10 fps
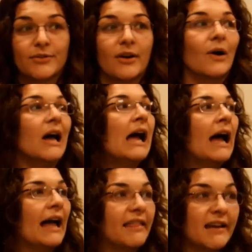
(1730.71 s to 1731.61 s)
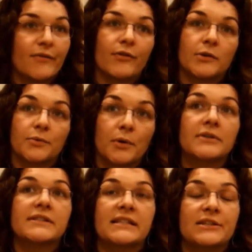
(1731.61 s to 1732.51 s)
So I think for
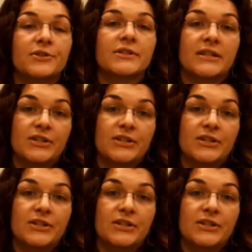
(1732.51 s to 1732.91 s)
Roland's teachers,